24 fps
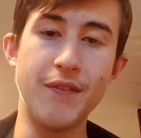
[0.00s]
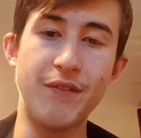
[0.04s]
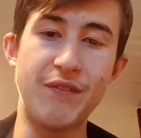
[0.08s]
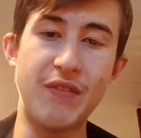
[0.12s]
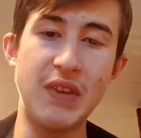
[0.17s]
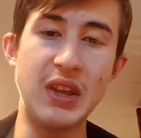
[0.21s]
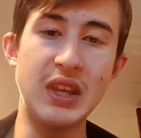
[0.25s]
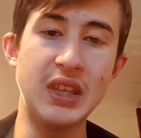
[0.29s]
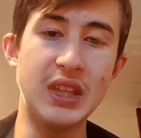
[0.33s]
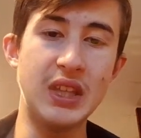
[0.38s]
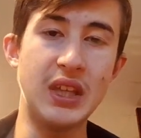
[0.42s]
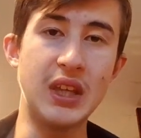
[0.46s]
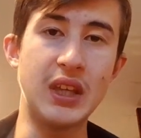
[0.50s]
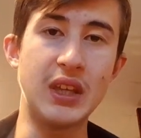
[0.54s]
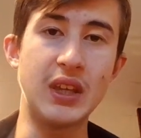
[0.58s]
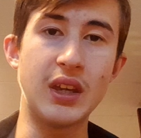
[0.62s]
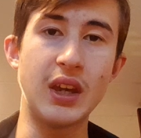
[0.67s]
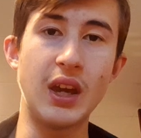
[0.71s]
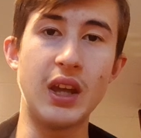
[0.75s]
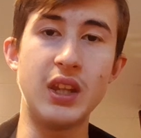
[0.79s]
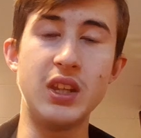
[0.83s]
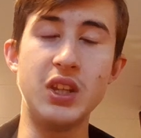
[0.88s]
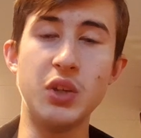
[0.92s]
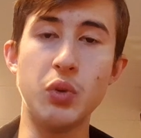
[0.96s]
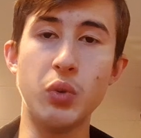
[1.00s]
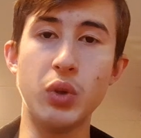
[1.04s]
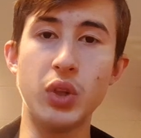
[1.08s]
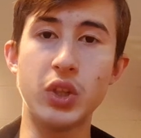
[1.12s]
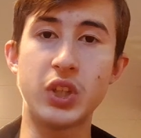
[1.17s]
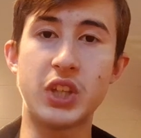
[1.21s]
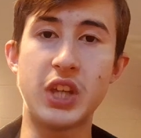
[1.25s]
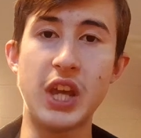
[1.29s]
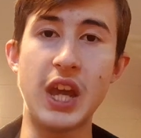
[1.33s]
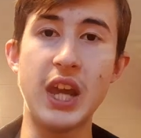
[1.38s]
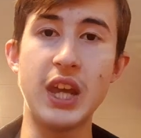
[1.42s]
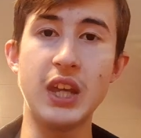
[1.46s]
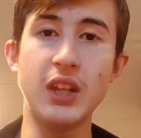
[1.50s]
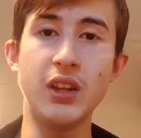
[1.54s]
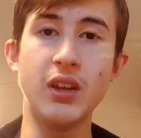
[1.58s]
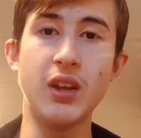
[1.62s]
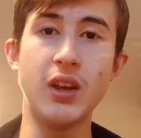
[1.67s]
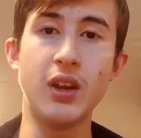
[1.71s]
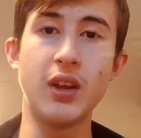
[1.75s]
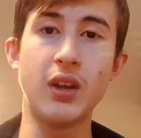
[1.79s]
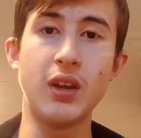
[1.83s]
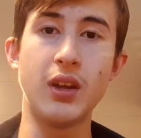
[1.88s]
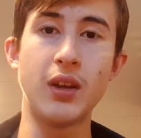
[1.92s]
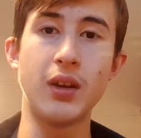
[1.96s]
thinking, and you will gain
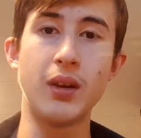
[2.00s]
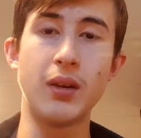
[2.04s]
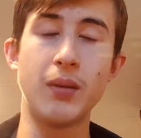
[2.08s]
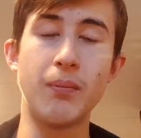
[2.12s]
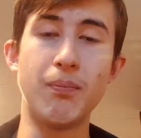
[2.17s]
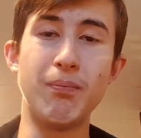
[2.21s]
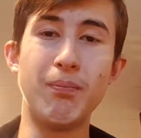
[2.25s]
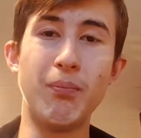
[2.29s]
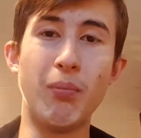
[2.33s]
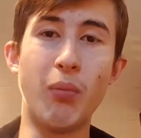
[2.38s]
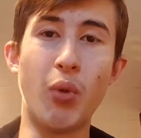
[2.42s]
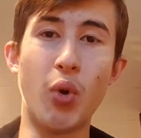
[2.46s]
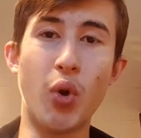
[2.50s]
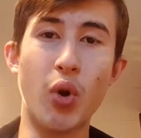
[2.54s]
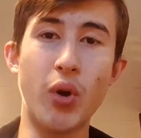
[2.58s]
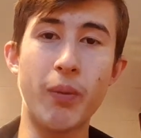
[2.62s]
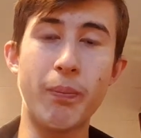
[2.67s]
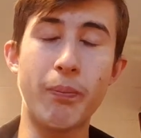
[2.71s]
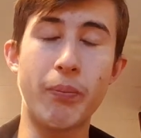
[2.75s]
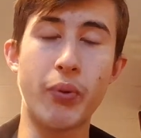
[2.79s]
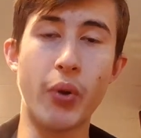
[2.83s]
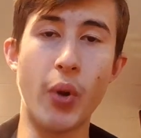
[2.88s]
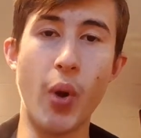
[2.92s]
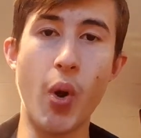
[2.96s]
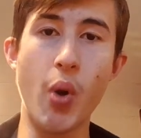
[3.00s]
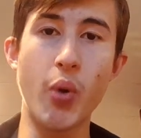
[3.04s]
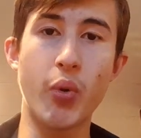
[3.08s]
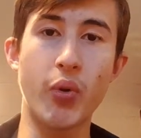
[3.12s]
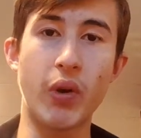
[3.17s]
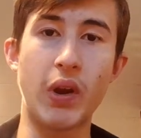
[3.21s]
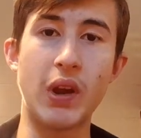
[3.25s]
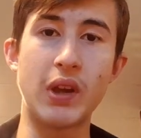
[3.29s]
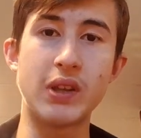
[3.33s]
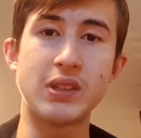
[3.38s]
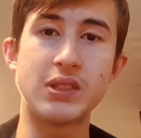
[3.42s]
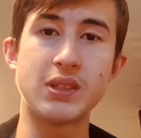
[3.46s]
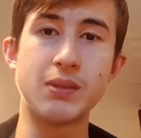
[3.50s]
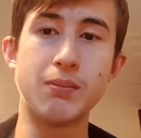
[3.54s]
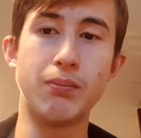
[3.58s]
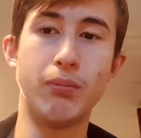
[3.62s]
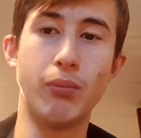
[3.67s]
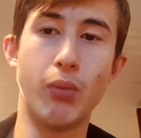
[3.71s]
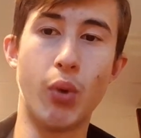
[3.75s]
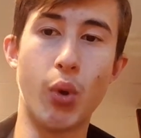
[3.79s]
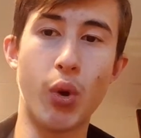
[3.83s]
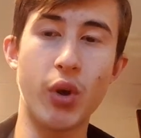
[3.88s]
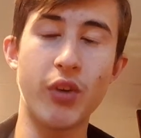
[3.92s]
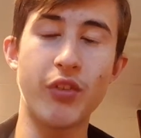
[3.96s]
more progress,
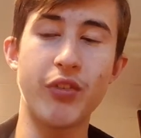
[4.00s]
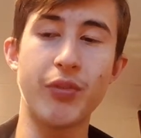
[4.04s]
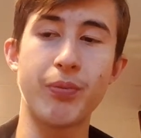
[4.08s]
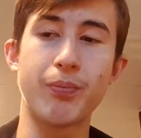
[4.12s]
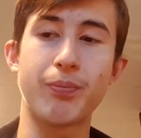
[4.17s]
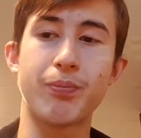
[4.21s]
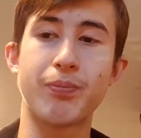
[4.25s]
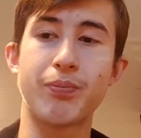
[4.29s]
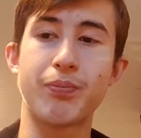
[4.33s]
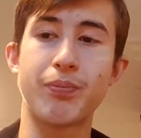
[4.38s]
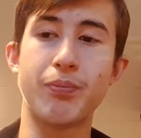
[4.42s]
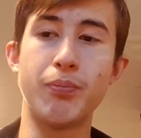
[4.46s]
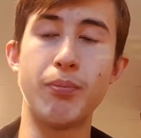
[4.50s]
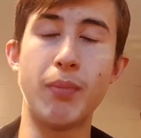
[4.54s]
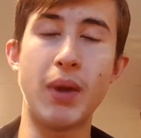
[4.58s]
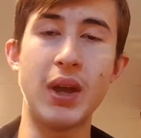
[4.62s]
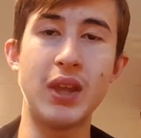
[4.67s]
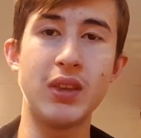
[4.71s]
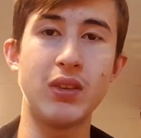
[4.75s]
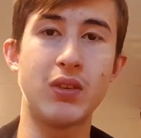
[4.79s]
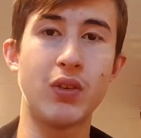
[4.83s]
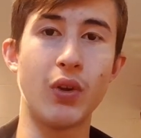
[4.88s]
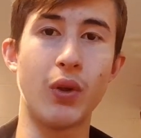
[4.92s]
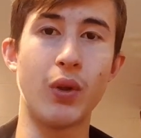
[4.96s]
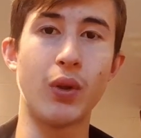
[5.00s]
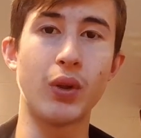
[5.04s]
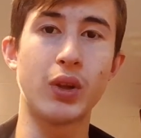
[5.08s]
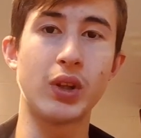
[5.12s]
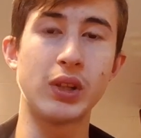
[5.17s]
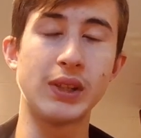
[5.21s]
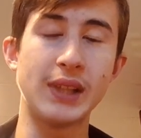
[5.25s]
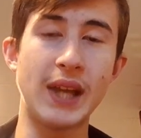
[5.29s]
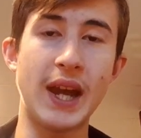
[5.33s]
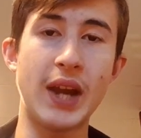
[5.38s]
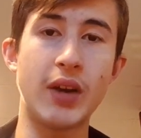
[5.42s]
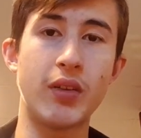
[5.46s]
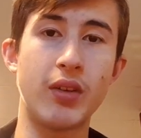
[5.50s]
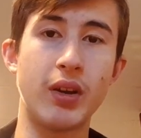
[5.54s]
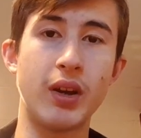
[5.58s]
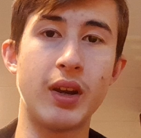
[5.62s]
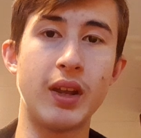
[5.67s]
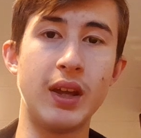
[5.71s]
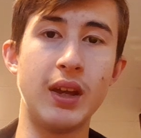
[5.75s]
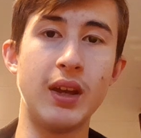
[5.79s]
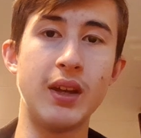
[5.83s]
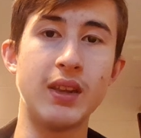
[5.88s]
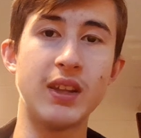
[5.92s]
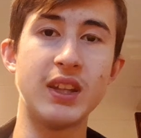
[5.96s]
more mental
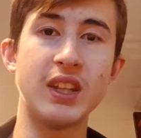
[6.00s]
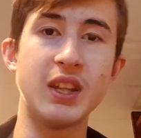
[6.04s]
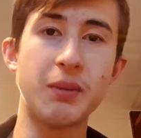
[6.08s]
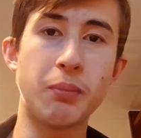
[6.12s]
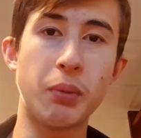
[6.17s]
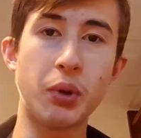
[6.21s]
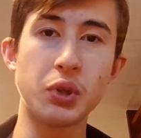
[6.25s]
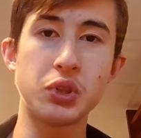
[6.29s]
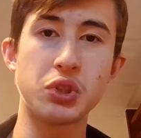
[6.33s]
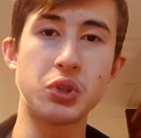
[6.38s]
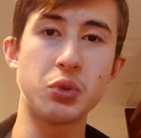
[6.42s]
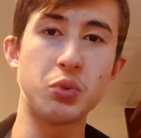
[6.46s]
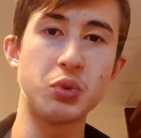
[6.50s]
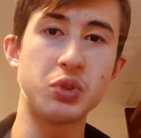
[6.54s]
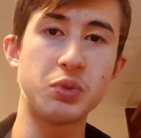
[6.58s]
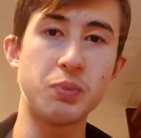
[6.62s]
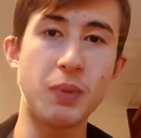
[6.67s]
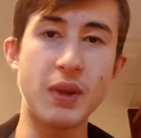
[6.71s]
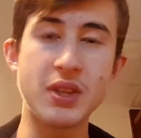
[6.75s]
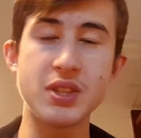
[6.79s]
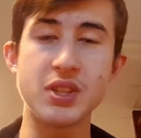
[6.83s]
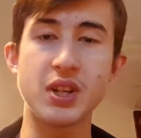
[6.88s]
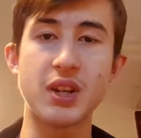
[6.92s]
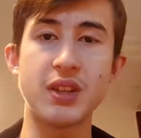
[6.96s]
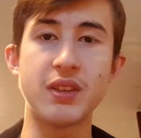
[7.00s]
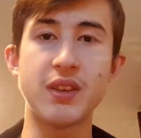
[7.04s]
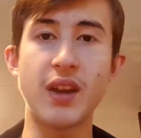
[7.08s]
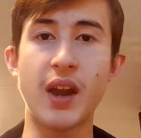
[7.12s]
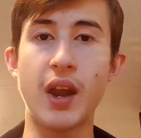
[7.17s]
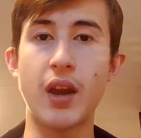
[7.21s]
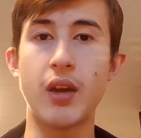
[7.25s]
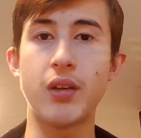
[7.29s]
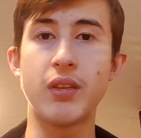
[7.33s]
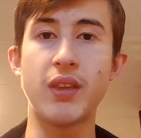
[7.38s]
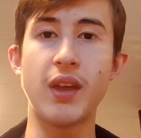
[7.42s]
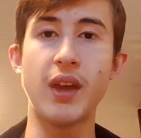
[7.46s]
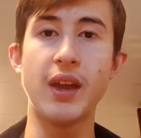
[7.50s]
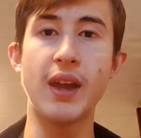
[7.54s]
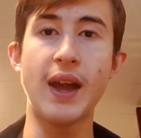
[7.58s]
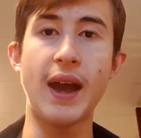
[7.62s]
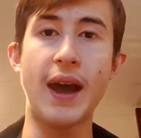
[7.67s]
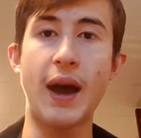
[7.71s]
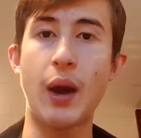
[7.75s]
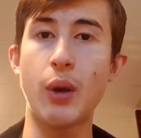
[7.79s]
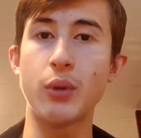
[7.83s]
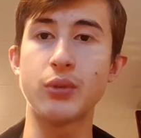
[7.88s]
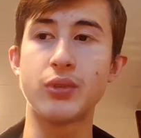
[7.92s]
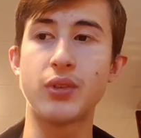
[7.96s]
clarity than the person who spends an entire day
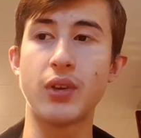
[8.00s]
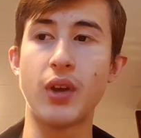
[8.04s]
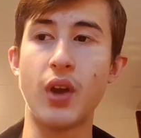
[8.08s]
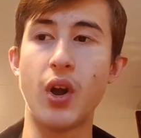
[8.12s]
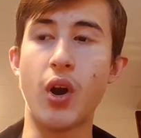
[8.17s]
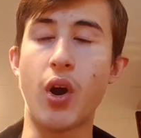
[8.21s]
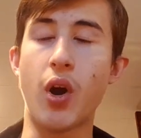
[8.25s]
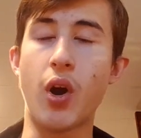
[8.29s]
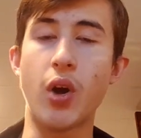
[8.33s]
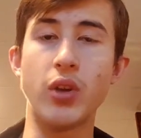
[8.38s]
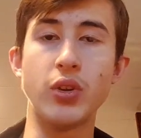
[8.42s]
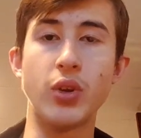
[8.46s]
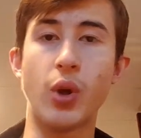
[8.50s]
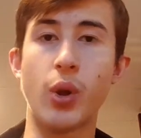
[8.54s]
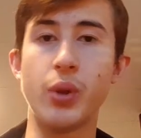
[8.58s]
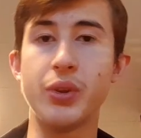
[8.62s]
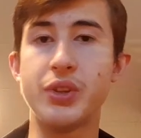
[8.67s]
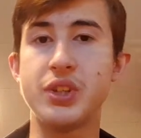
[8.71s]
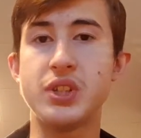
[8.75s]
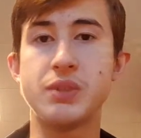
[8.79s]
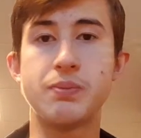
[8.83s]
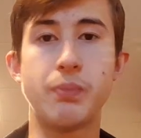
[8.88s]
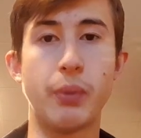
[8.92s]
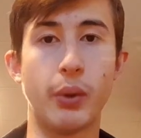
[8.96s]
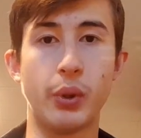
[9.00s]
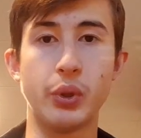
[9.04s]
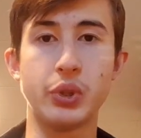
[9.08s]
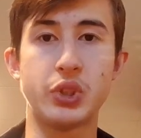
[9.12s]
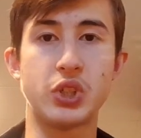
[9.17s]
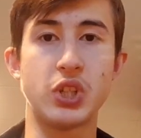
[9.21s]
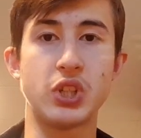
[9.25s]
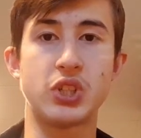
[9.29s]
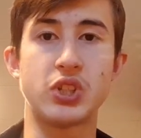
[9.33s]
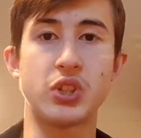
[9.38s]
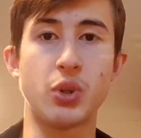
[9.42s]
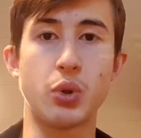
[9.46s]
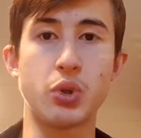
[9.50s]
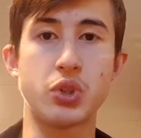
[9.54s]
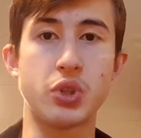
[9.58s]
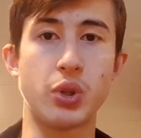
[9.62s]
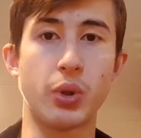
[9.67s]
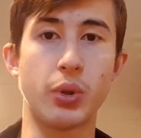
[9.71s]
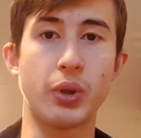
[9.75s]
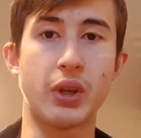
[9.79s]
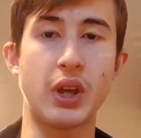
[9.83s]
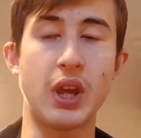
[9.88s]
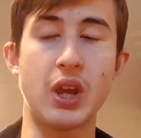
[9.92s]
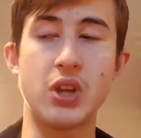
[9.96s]
out on all these bullshit
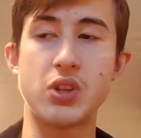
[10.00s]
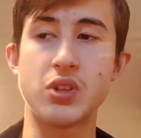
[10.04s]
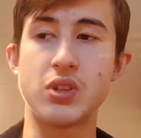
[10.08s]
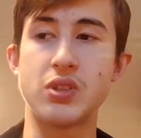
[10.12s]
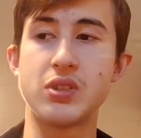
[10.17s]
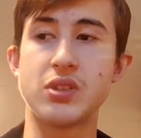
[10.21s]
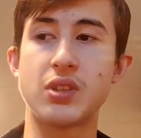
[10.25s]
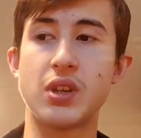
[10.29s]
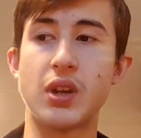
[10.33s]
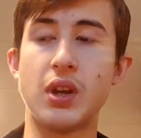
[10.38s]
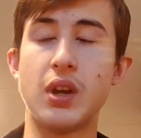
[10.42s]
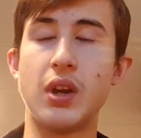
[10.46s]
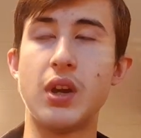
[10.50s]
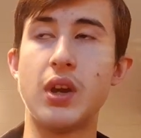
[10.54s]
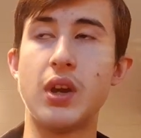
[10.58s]
social occasions.